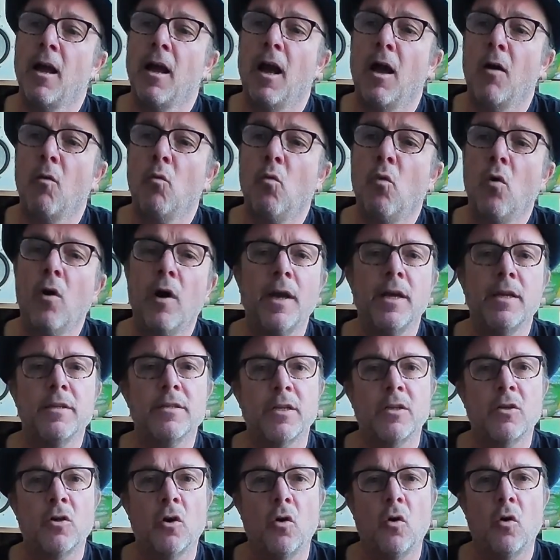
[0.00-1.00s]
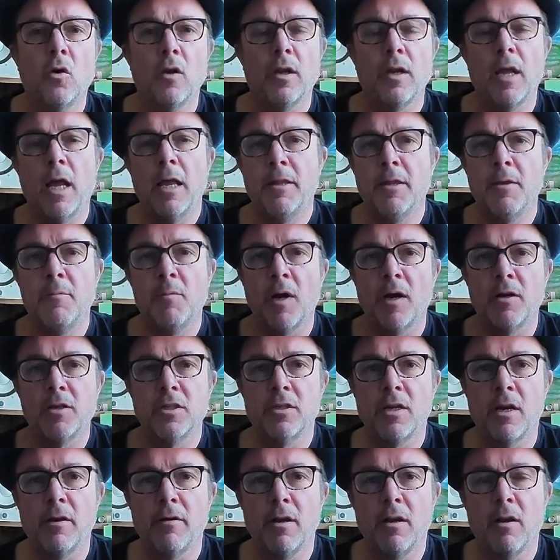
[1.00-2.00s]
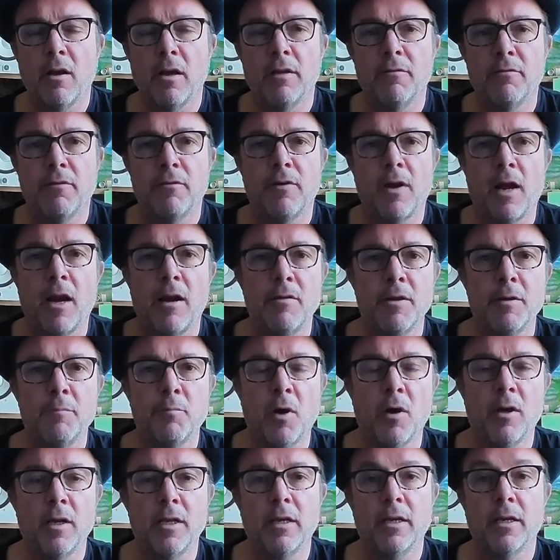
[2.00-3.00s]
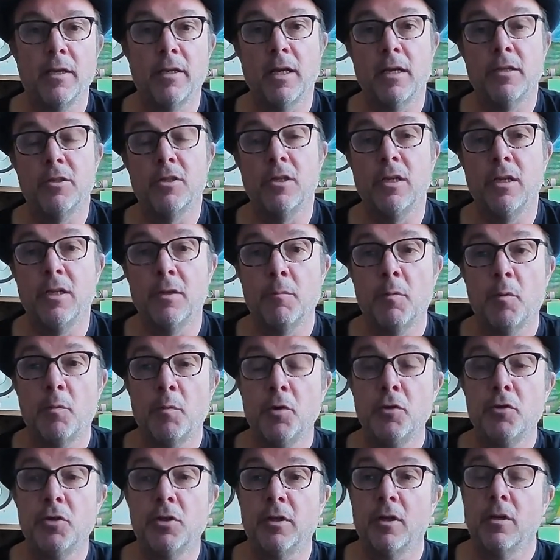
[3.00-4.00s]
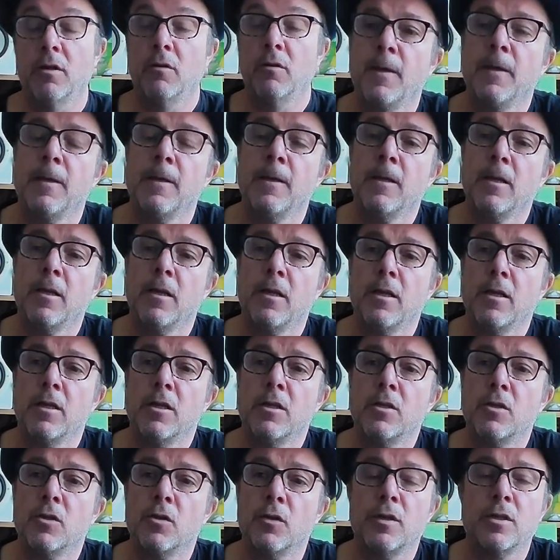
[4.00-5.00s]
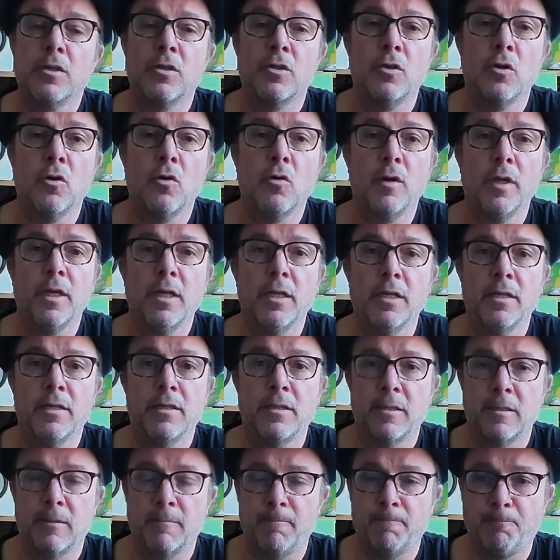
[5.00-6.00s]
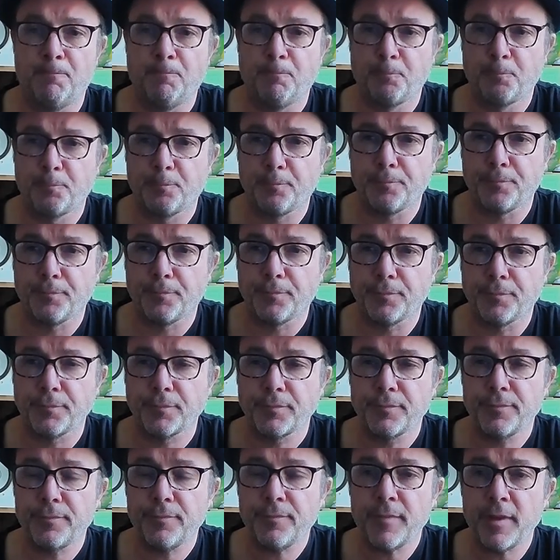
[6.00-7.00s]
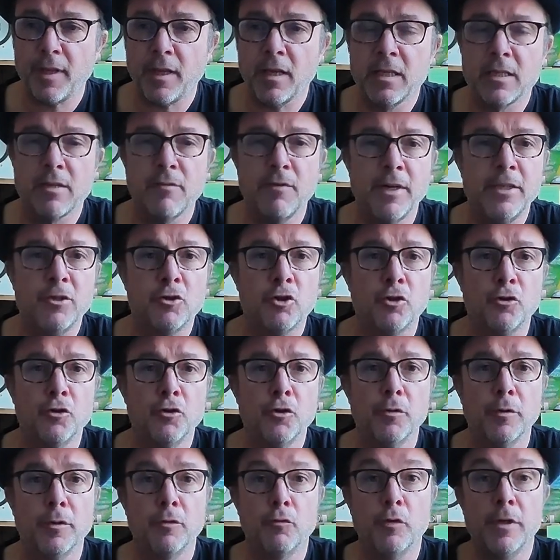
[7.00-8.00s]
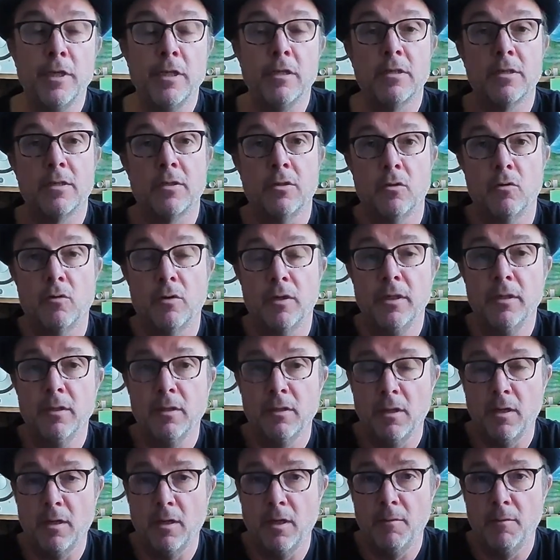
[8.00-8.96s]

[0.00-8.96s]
And why is it called The Imaginary Life of Harry Pike and Angelina Poupoushka? So the story is, it's a very true and real story.